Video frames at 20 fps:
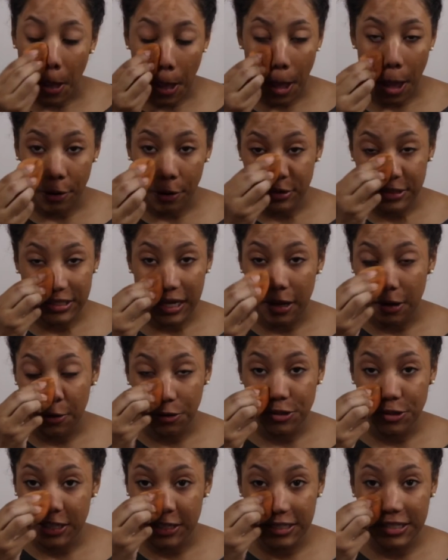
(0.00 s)
I was at
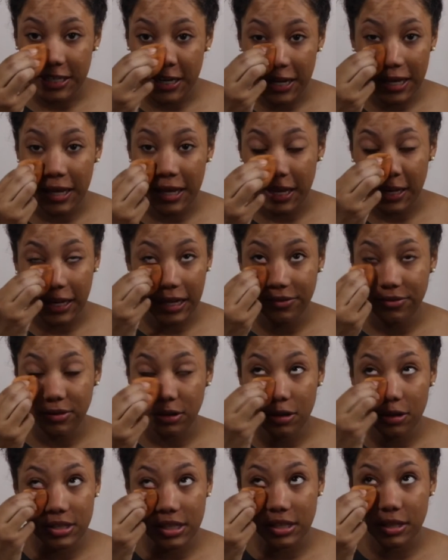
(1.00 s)
Ulta today and I even
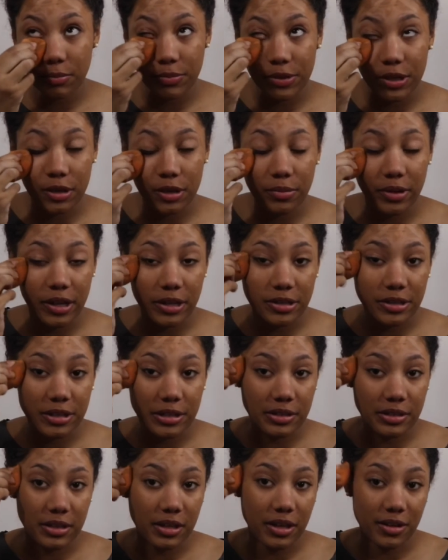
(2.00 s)
looked at the beauty
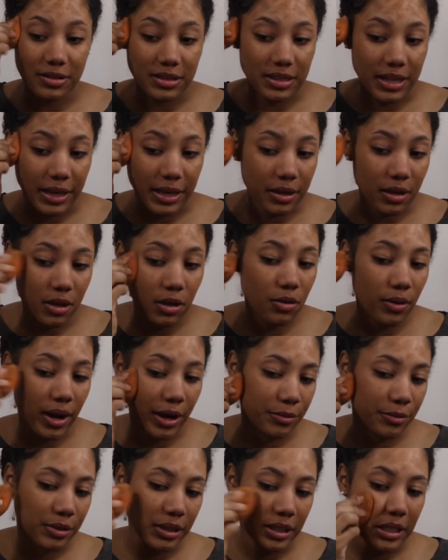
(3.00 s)
blenders and I was like, oh, I
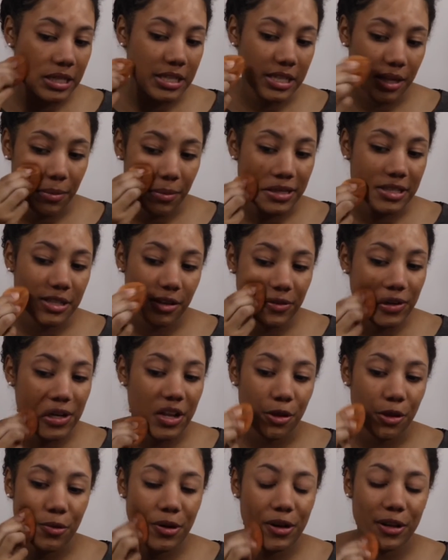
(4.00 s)
really need to get myself
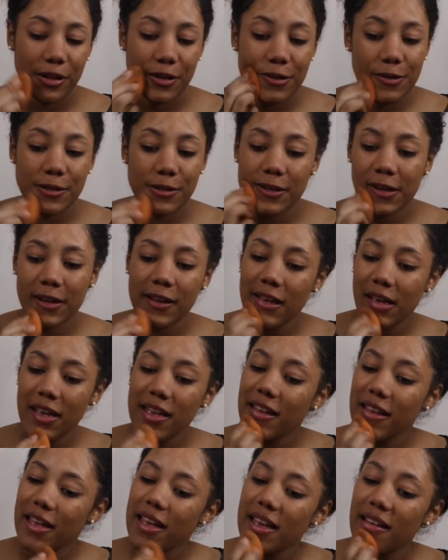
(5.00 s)
another one of those.
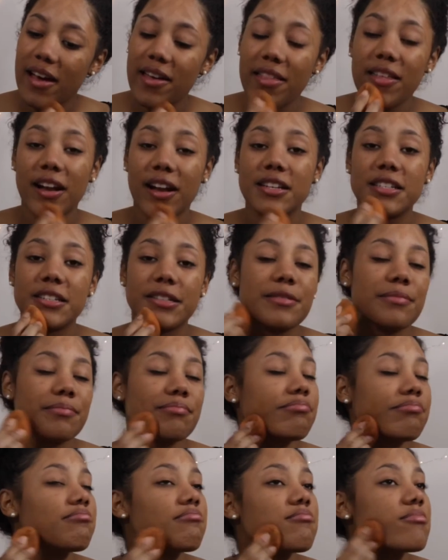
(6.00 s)
And then I didn't.
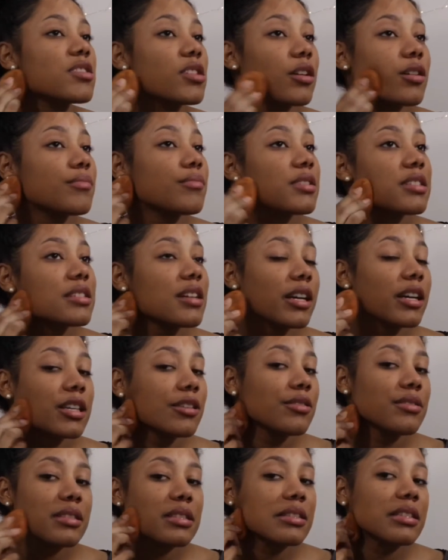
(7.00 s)
So I'm stuck
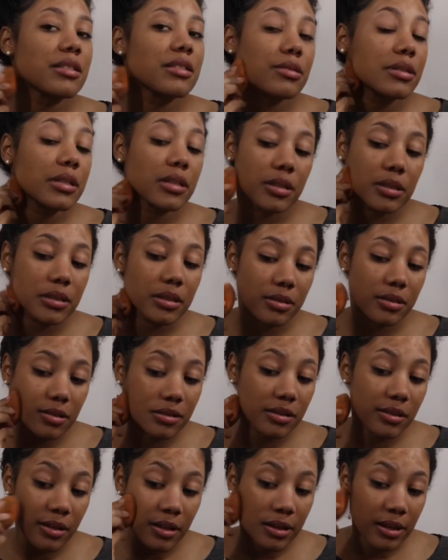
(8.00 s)
using this one
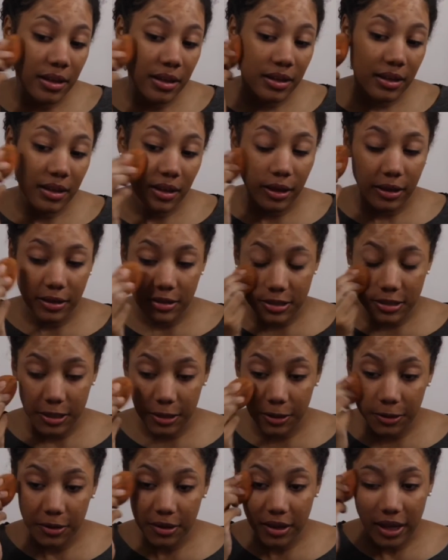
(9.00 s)

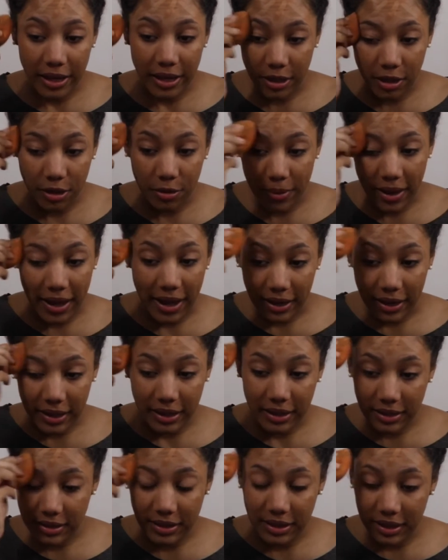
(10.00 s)
until I go back and